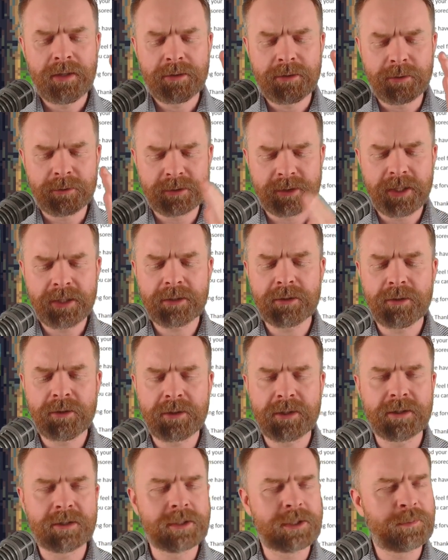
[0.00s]
They'll take a
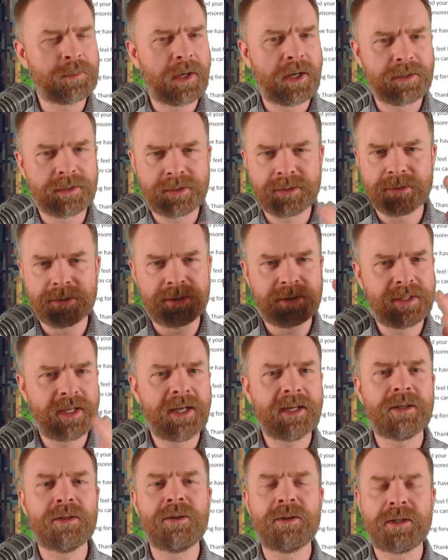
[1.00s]
look at the sponsors,
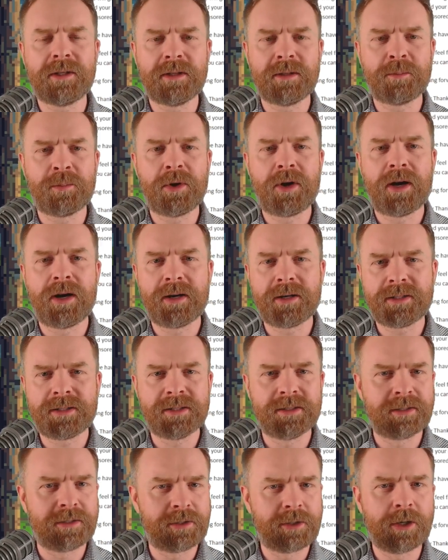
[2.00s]
take a look at the products,
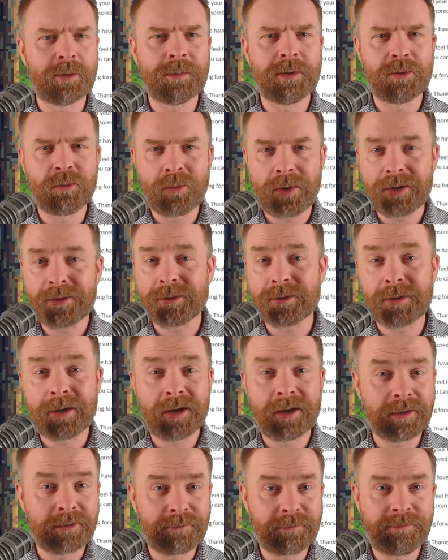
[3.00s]
and determine whether or
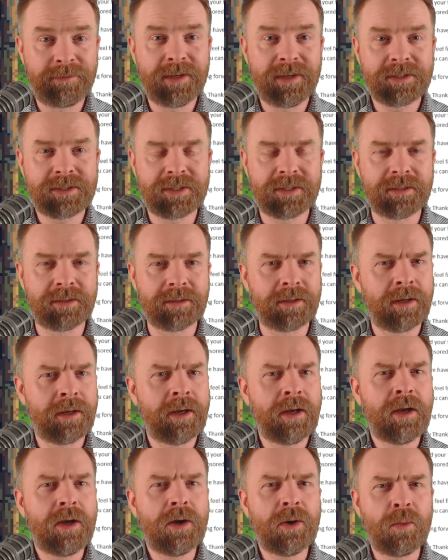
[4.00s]
not it fits and
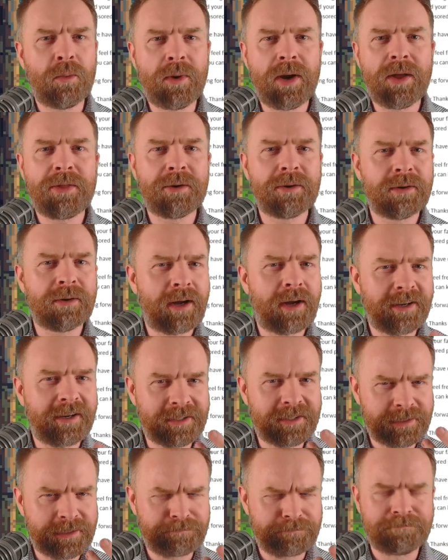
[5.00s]
whether or not
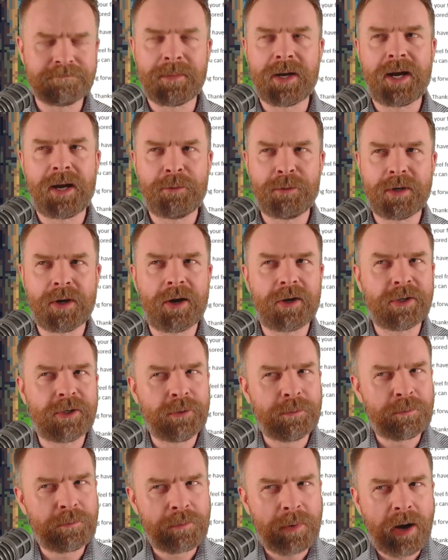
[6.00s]
it's, I would
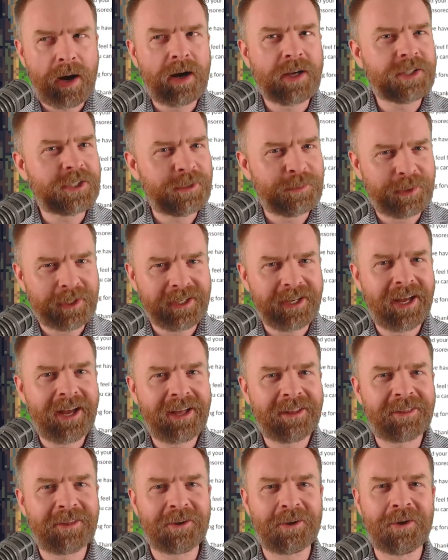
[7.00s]
argue, possibly
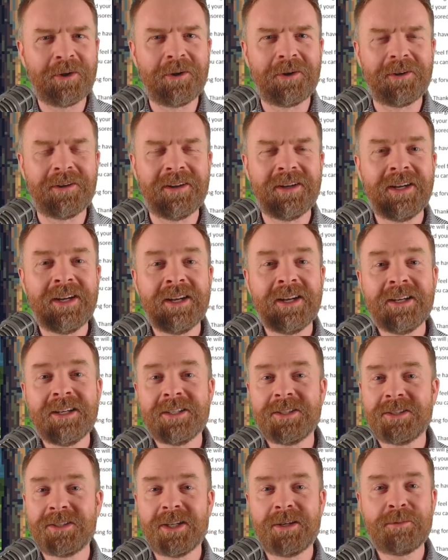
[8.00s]
ethical.
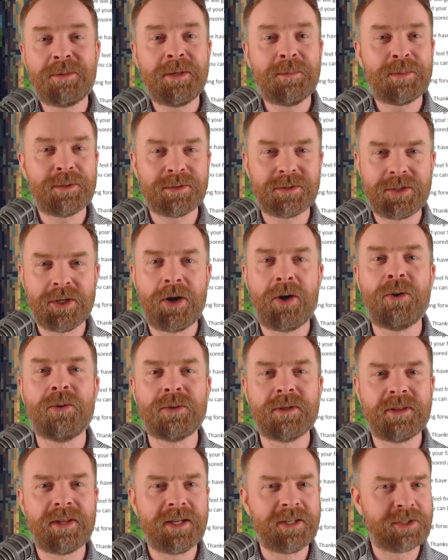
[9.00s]
Some people
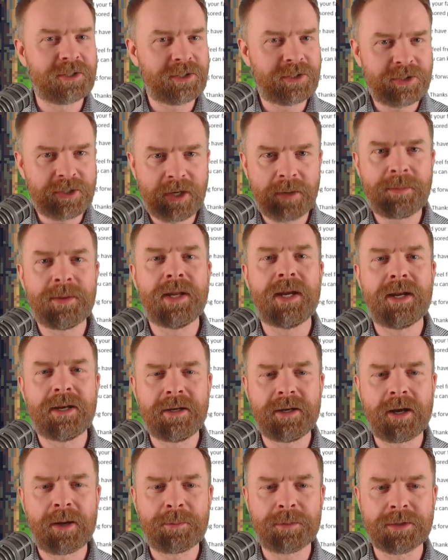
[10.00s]
don't. They just jump at
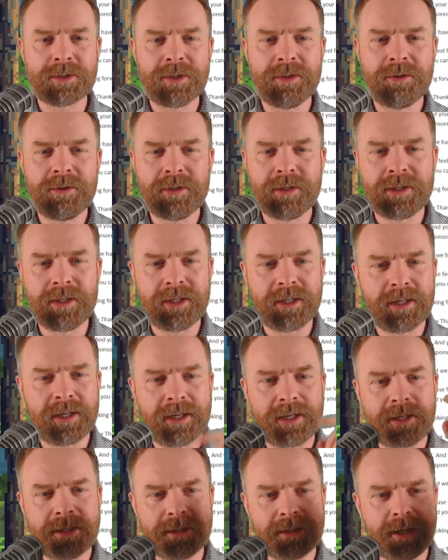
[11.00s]
any opportunity,
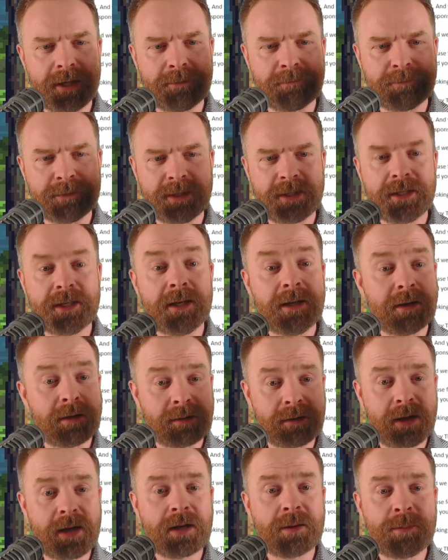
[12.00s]
and I'm thinking a
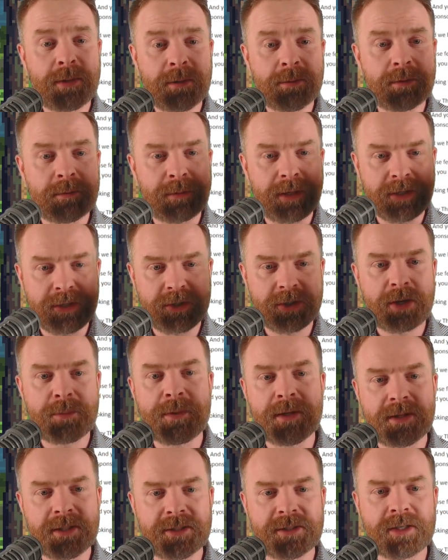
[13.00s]
lot of people might jump
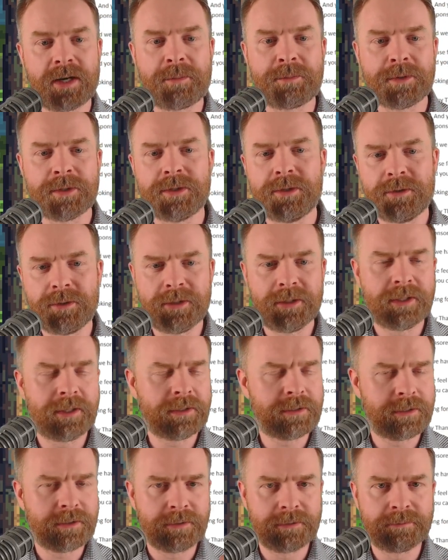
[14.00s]
at this opportunity
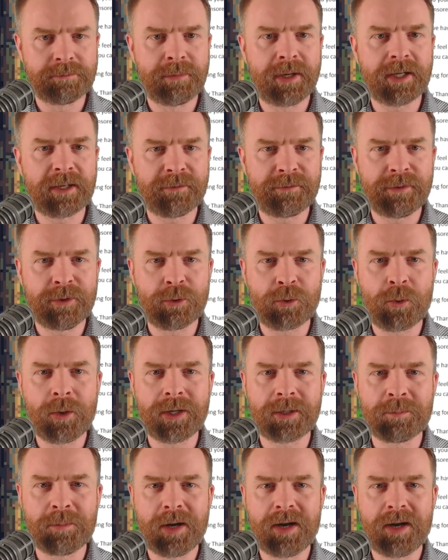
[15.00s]
to make a few quick